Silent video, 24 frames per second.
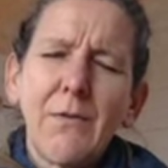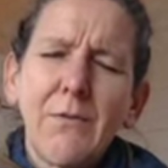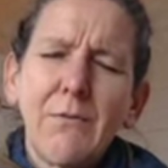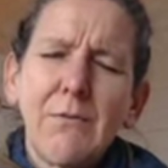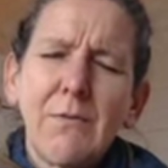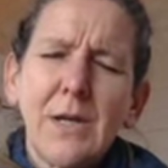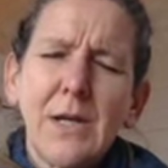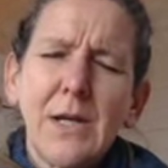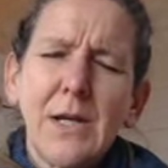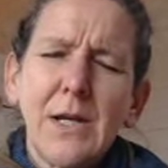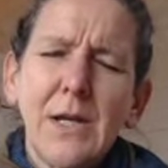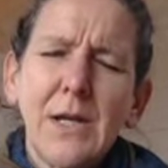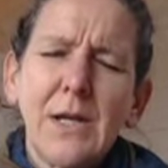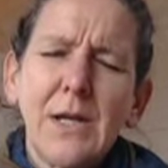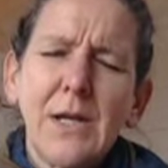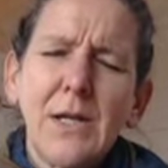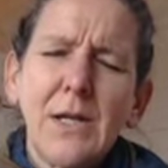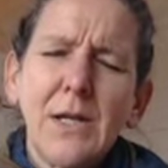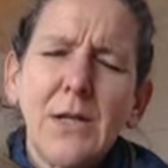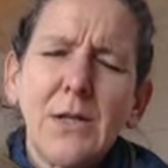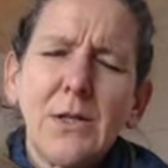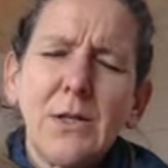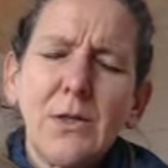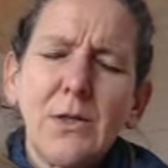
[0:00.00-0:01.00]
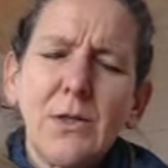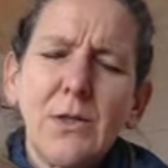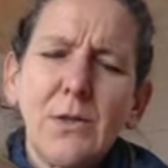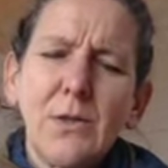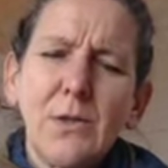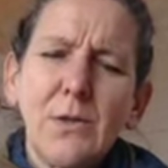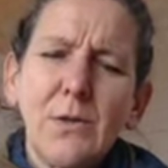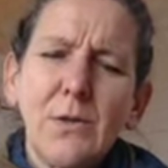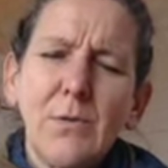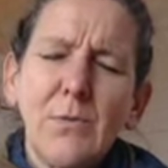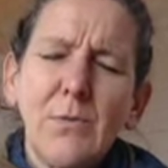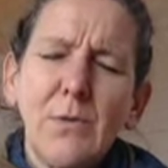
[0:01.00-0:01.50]
3,
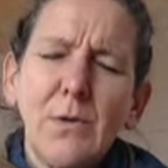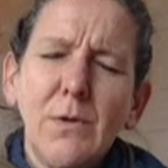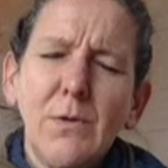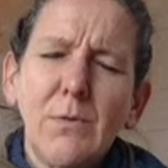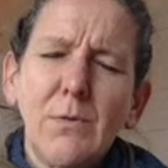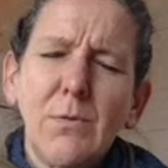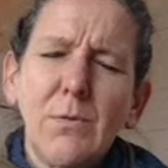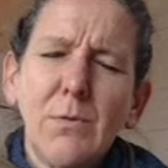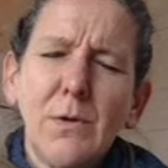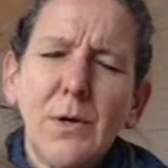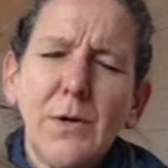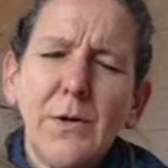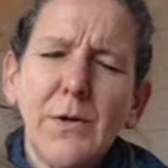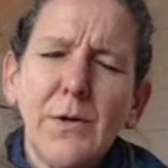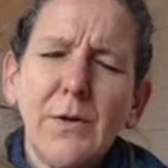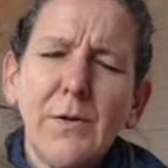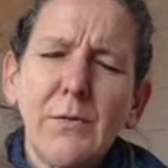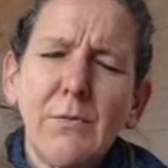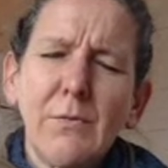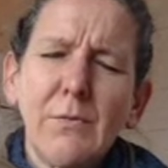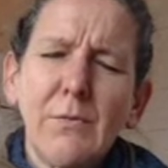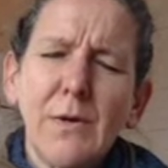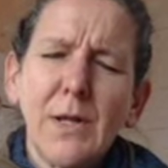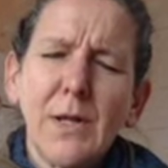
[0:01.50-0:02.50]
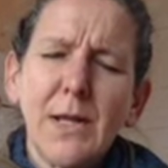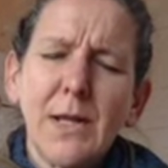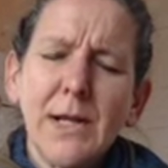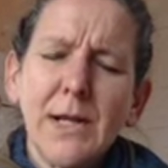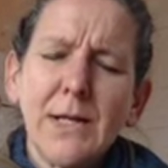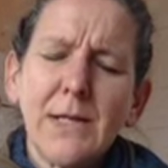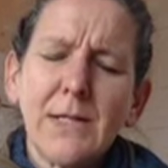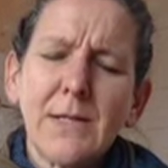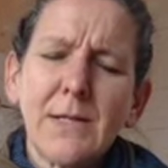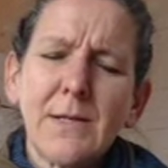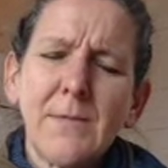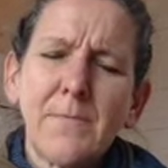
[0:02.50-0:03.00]
2, 1,
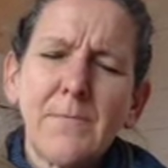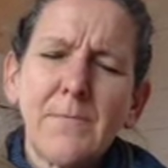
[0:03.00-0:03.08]
release.